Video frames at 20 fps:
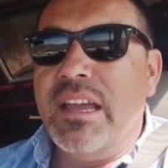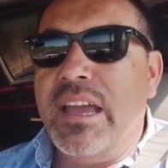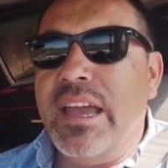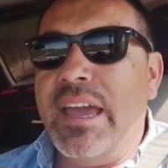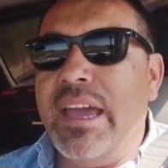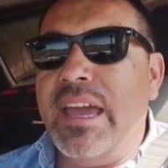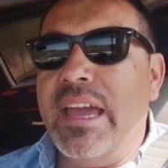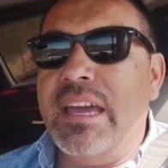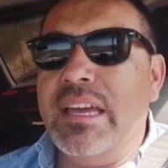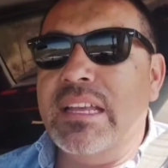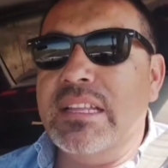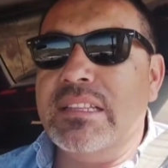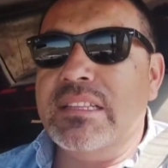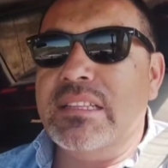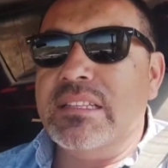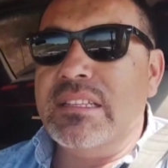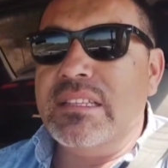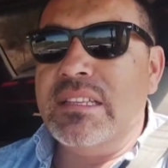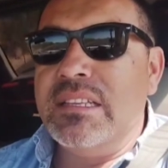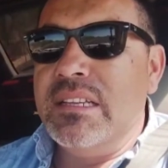And,
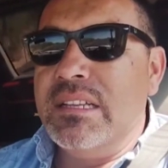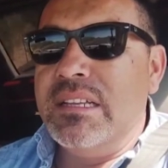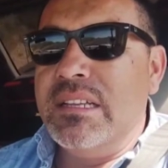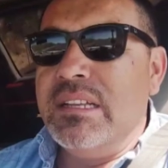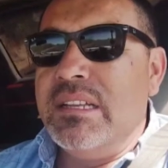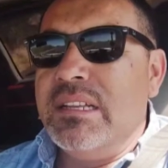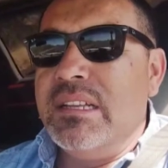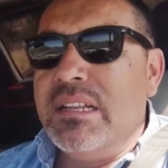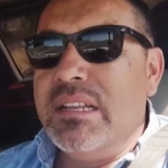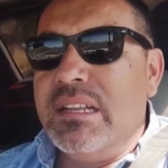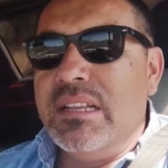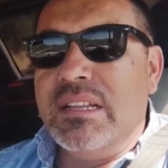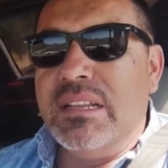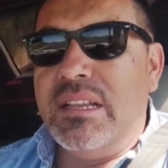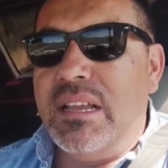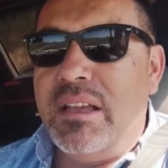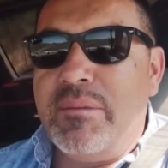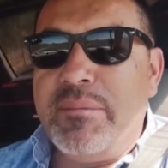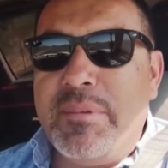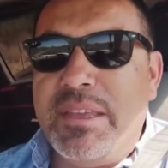
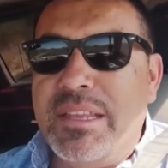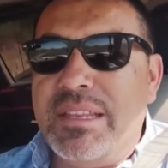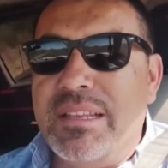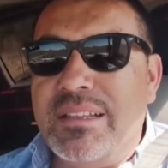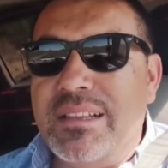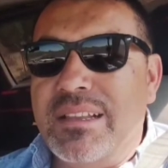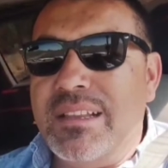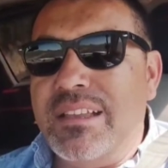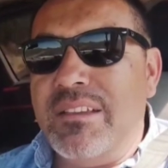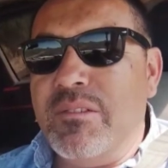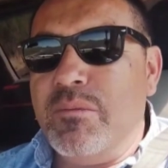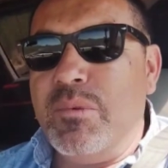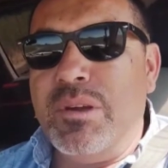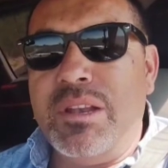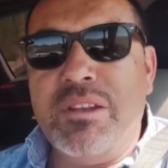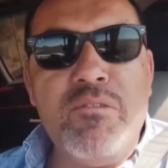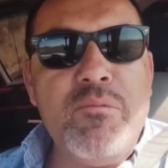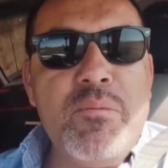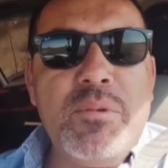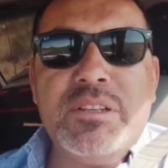I mean,
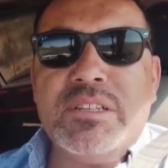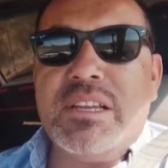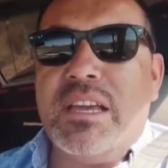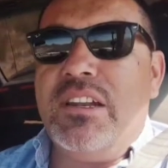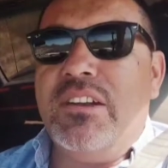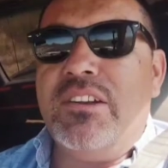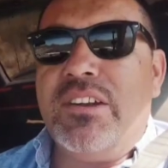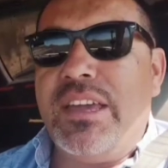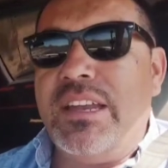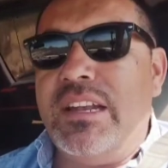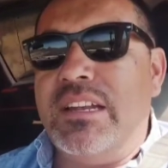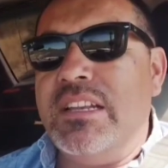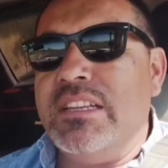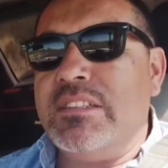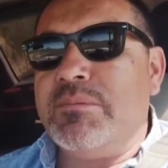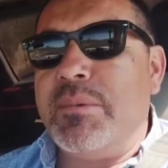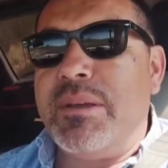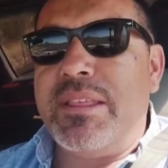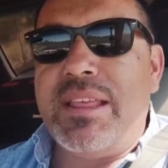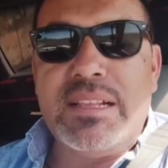when everybody's got to look at a
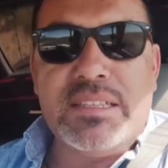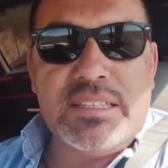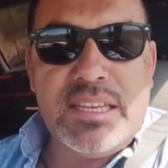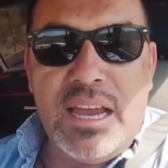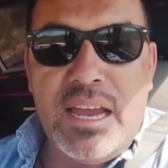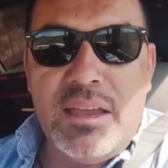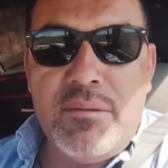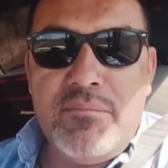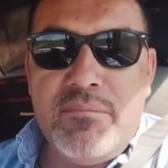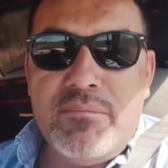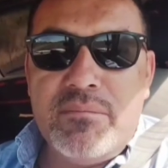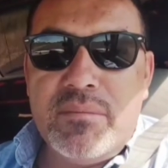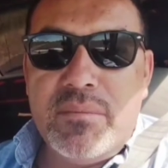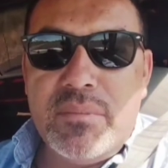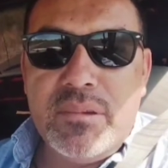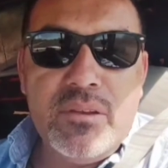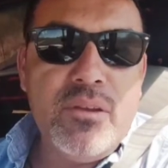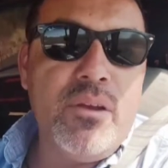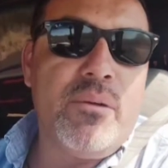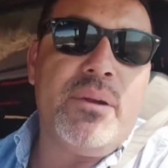list, by that time,
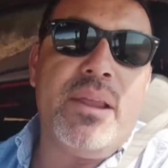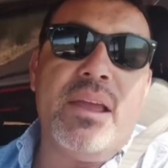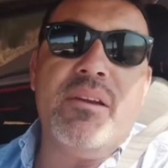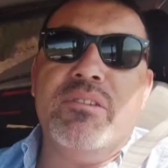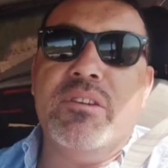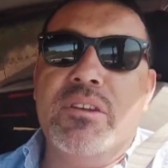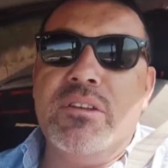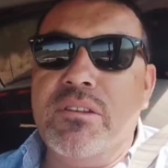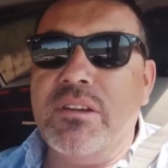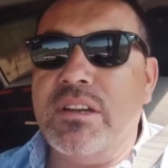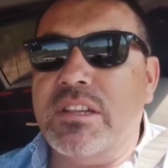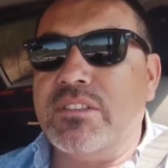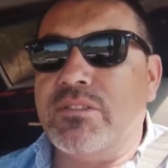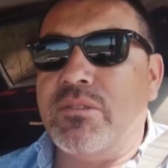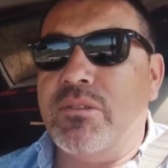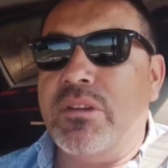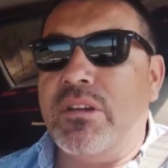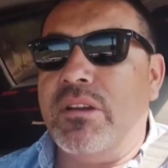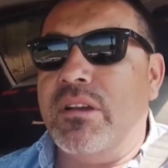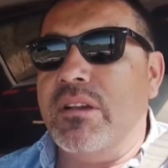you already have another
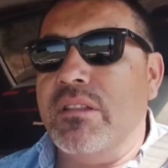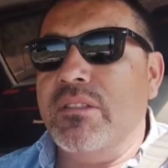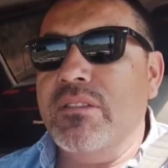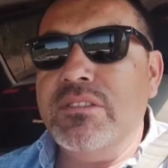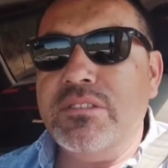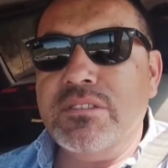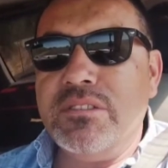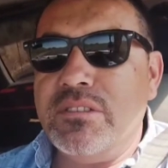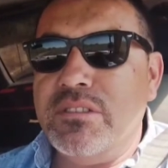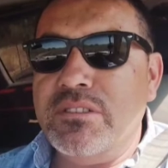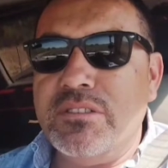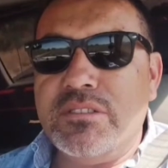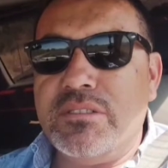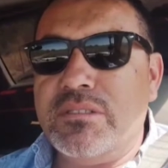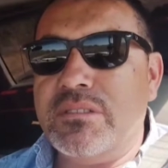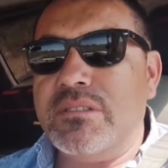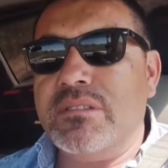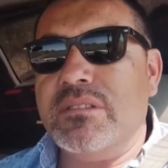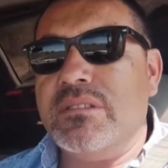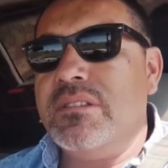list going on.
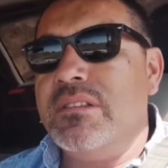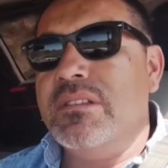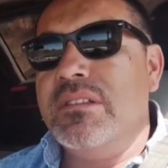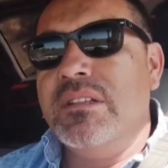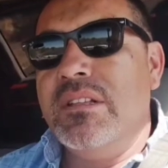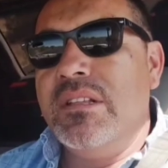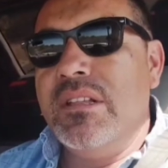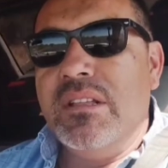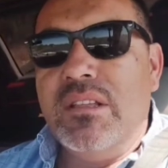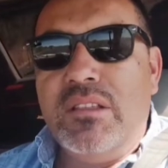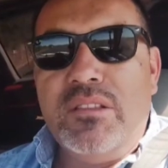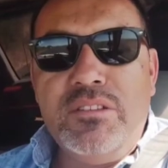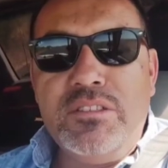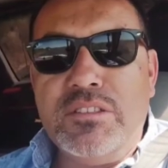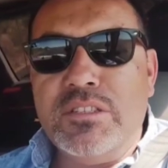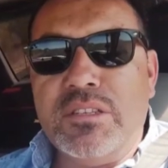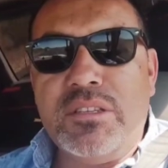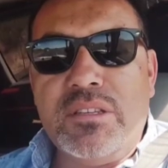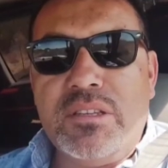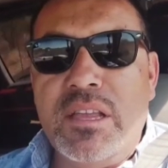
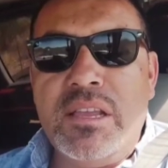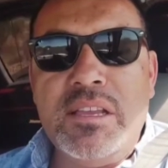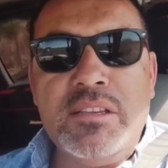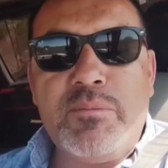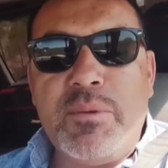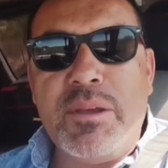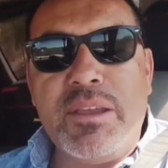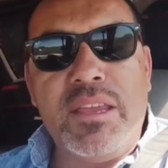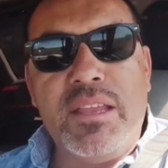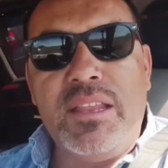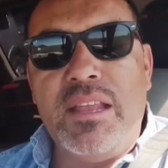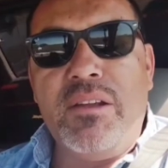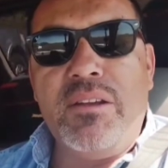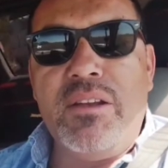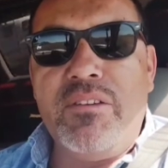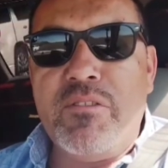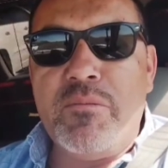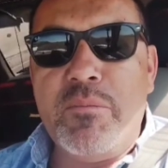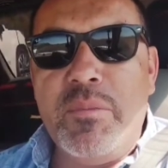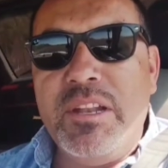There's things breaking
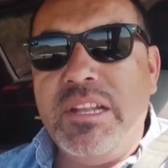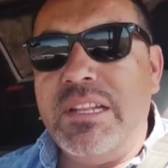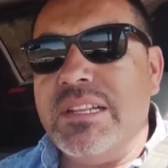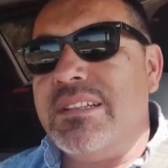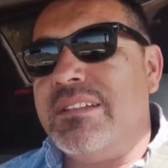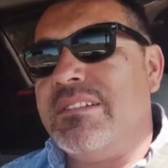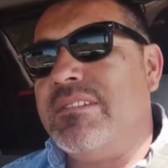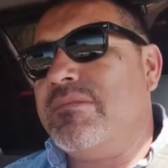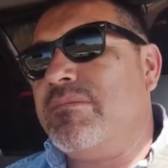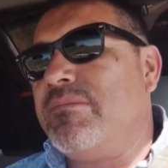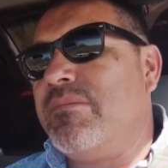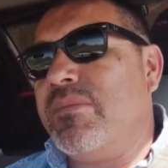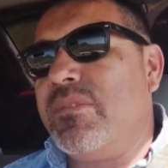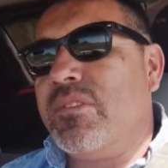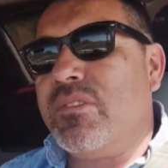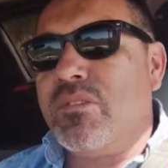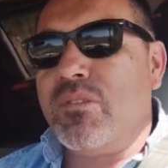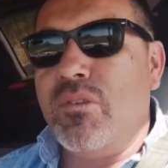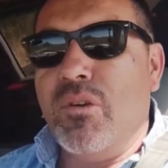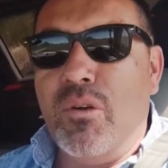down every minute.
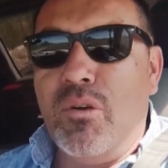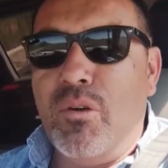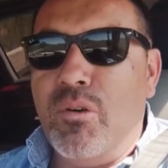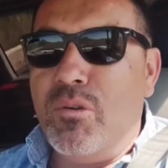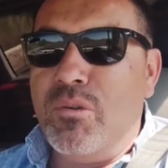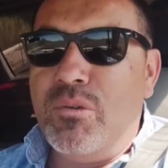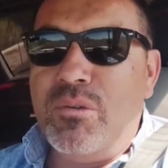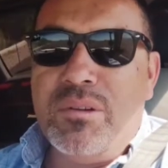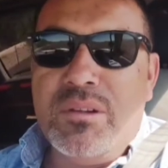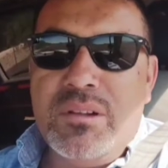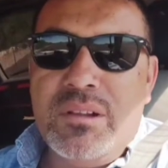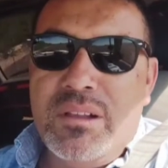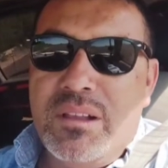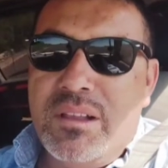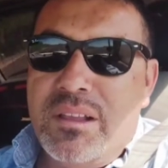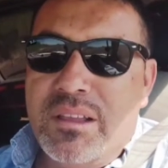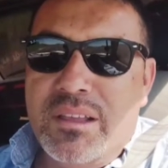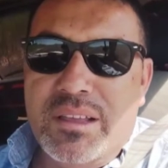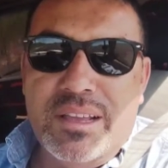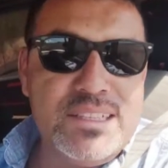So
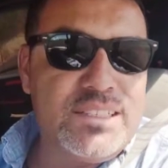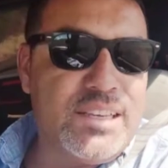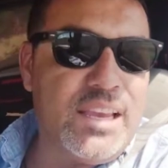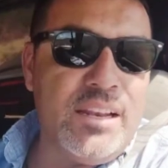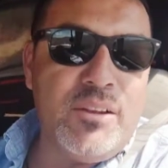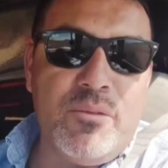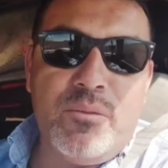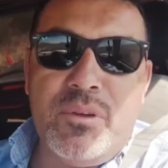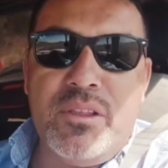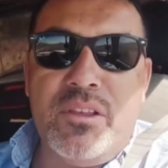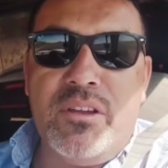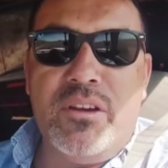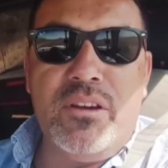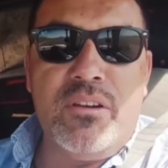it's getting really